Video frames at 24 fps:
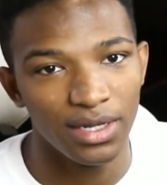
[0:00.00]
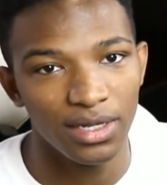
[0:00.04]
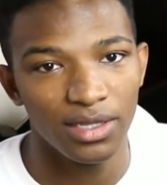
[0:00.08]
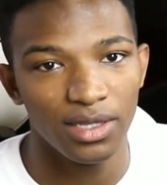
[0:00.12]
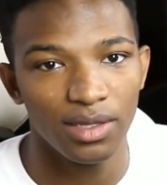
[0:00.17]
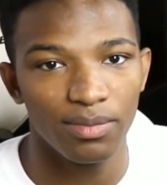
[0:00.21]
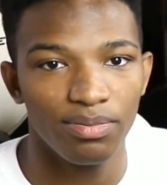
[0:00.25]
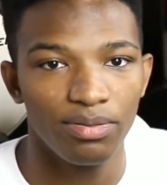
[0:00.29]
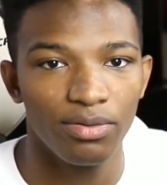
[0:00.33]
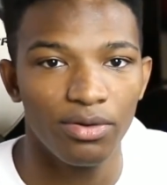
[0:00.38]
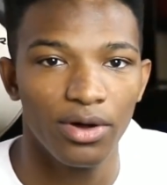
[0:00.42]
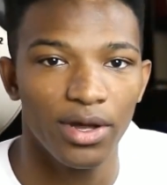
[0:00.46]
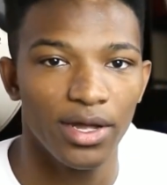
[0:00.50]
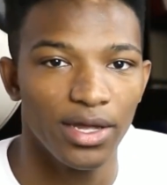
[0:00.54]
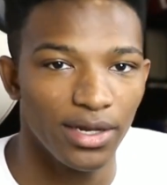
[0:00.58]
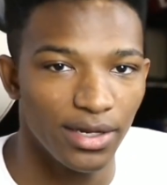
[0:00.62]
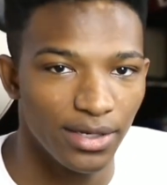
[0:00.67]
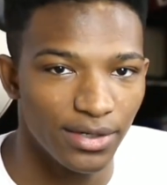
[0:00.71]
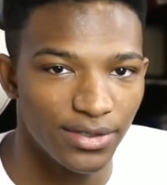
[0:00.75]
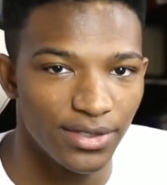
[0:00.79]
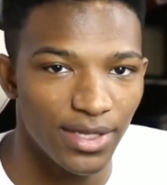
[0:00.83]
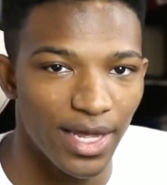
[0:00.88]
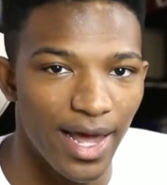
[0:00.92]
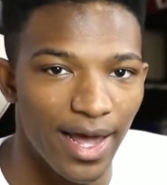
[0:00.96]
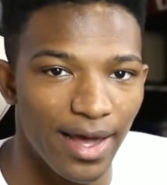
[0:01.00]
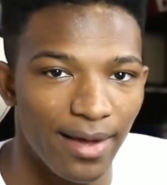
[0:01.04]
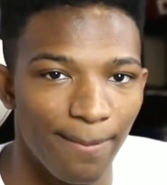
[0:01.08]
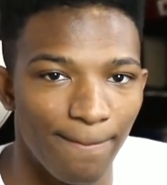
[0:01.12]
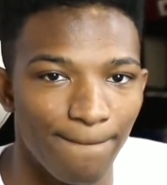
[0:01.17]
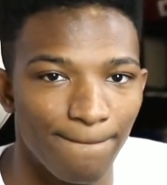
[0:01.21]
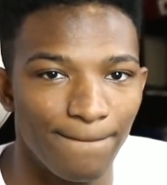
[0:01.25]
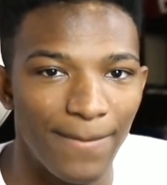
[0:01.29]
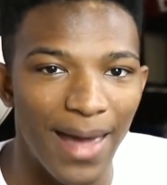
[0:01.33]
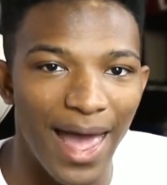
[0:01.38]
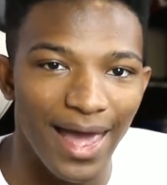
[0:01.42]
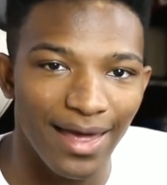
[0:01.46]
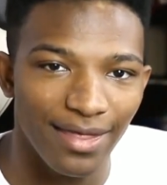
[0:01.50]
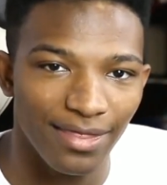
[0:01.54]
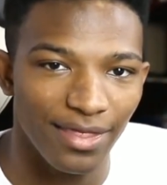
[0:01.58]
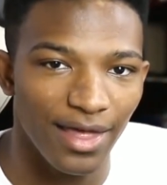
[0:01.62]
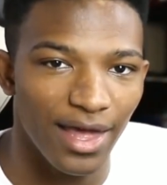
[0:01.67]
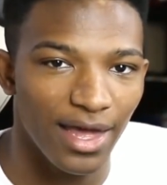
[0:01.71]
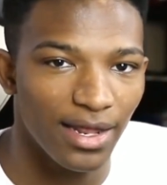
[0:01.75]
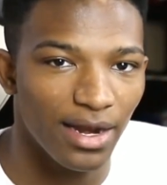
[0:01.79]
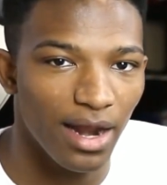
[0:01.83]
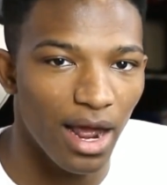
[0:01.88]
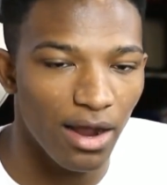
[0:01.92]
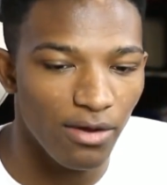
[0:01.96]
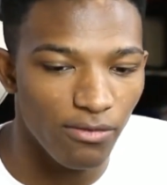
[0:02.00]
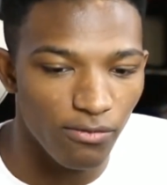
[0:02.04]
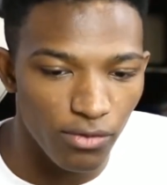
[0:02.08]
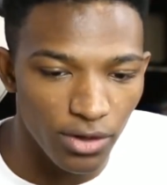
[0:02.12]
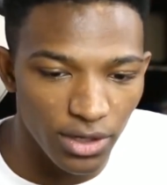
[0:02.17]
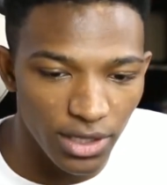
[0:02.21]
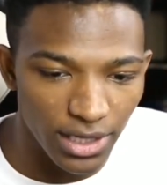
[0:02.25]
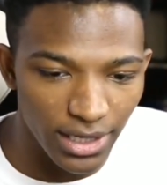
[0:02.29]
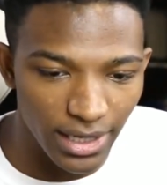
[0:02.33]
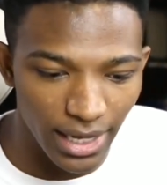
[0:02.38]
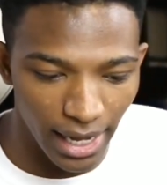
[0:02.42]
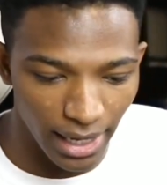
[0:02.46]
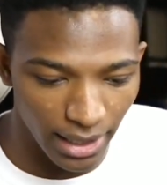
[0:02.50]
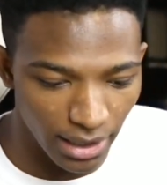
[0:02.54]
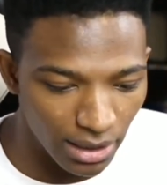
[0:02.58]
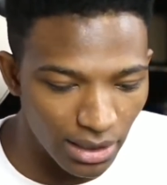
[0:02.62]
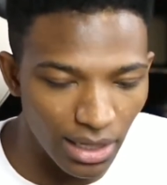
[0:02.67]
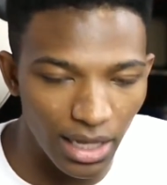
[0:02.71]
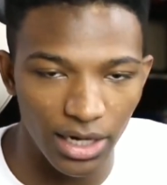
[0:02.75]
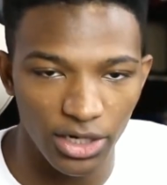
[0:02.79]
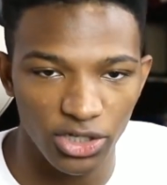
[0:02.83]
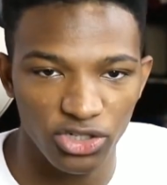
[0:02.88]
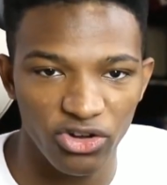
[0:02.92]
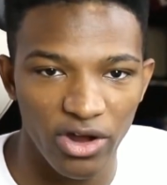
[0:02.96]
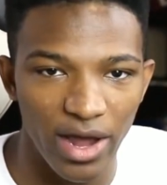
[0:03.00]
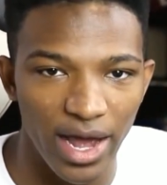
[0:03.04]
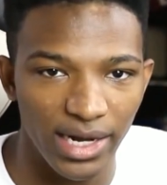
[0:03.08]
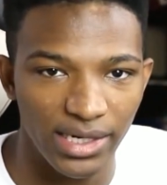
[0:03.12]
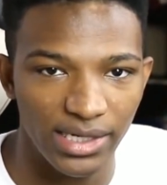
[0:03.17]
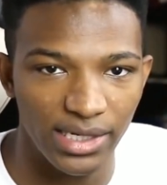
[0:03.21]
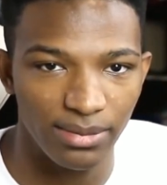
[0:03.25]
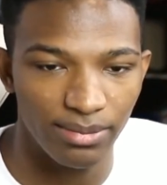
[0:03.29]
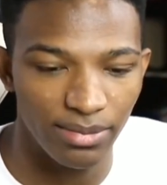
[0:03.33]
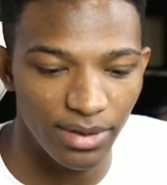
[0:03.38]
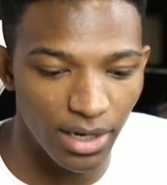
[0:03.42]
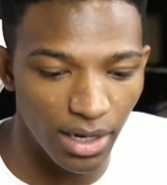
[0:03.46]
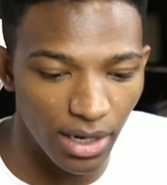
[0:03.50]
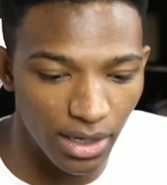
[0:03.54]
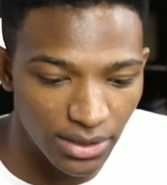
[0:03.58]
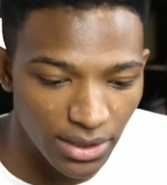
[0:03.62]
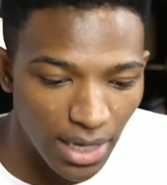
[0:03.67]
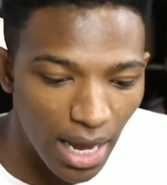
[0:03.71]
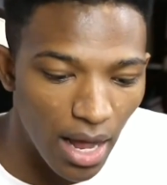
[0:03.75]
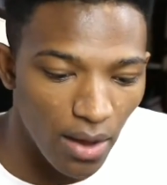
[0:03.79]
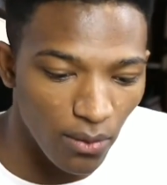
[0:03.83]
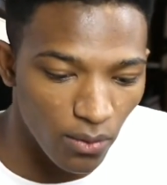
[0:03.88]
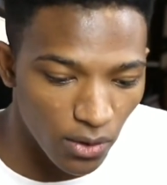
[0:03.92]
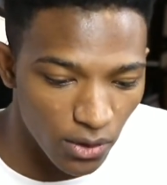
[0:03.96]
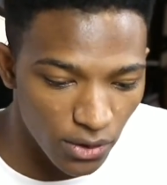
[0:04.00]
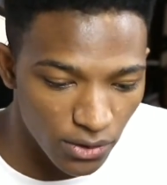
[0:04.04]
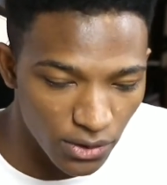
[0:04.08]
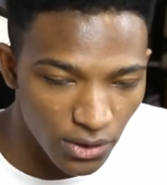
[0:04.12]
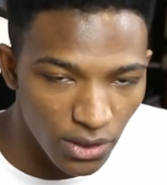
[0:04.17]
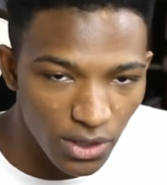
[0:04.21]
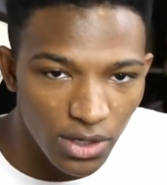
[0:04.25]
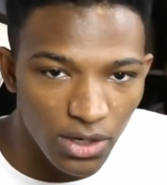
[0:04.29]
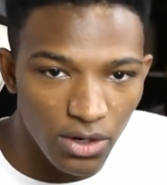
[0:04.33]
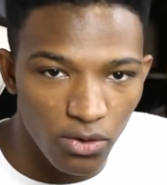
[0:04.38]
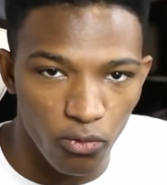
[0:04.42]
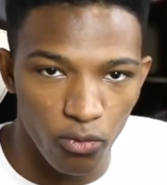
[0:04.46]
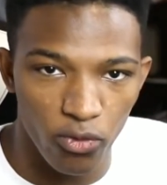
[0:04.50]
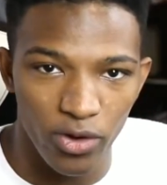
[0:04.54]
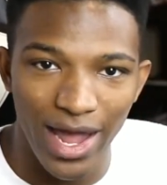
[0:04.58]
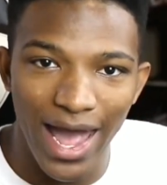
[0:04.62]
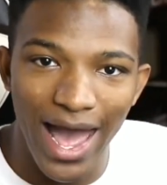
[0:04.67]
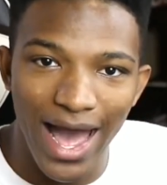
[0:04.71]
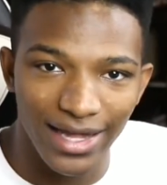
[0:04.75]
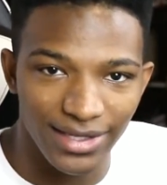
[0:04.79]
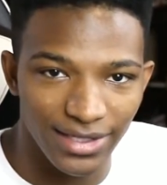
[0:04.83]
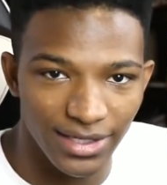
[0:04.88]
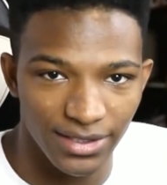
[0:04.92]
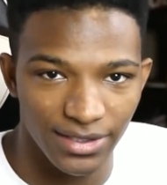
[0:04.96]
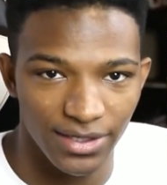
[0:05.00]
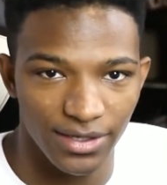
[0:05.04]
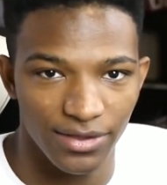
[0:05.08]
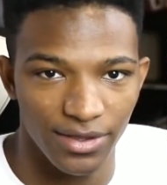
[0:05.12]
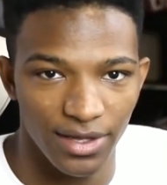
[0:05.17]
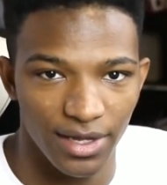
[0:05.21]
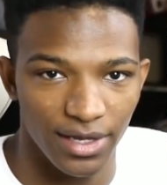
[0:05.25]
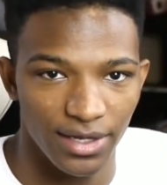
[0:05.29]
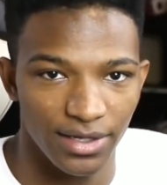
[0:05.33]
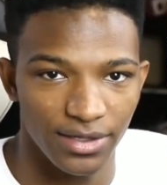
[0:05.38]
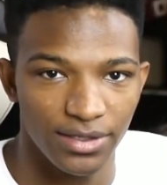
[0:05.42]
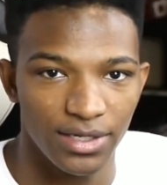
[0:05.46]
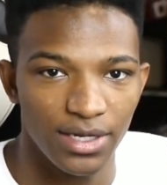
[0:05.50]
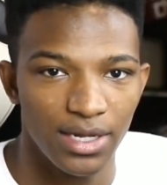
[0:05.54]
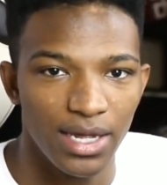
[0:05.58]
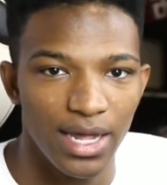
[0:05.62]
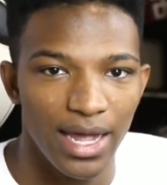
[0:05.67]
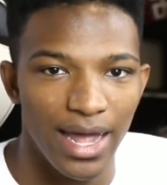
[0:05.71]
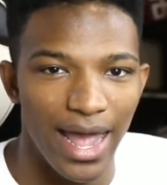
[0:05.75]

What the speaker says: the point is that back then I really gained a lot of traction because I was reacting to things,